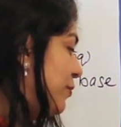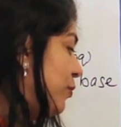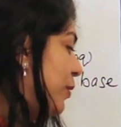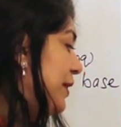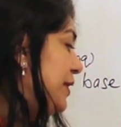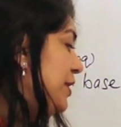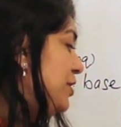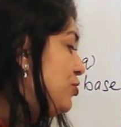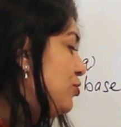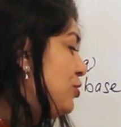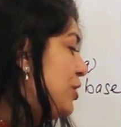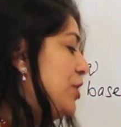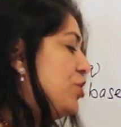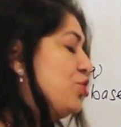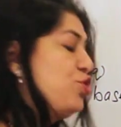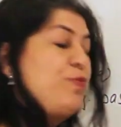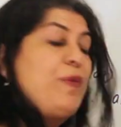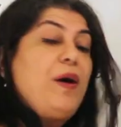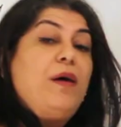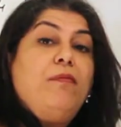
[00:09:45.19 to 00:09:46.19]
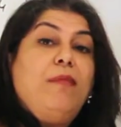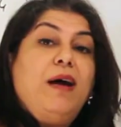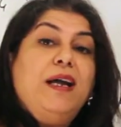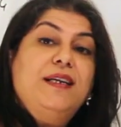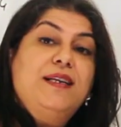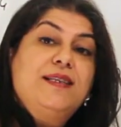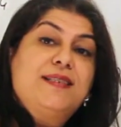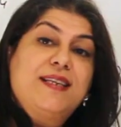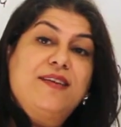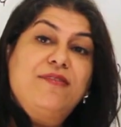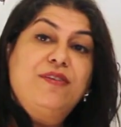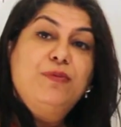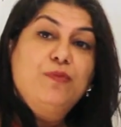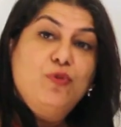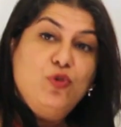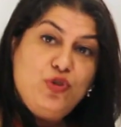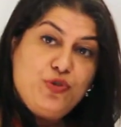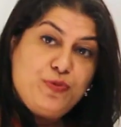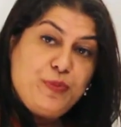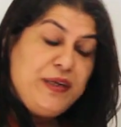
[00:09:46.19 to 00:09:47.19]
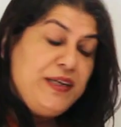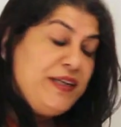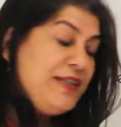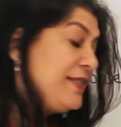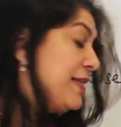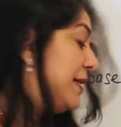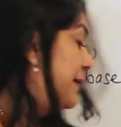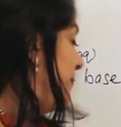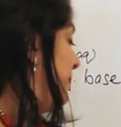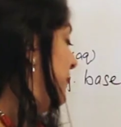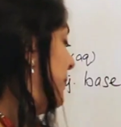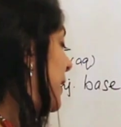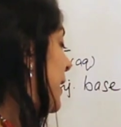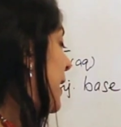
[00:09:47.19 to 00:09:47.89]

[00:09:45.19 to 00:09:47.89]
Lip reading: 1 into 10 to the power minus 7 moles per liter.